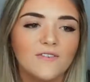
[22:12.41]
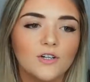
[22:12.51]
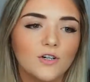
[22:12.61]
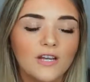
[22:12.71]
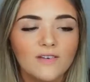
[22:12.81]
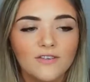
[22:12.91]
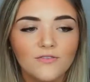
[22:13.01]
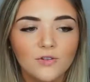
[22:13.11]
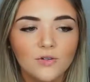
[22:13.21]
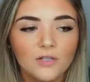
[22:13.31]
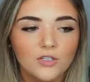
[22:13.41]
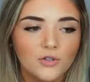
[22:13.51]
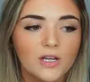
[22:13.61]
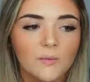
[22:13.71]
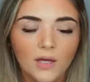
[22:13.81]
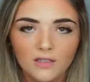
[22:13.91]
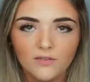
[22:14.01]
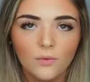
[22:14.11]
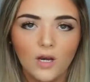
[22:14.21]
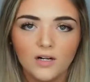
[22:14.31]
if you're craving a food, drink a
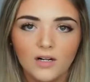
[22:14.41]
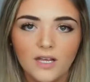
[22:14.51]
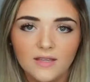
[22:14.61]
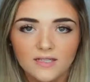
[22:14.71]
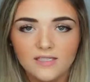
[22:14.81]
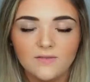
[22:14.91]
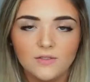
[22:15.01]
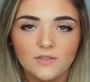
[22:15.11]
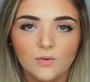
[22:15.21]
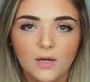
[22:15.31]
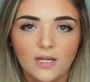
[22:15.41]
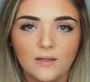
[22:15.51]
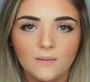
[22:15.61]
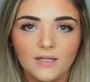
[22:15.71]
bottle of water and then see if you still want it.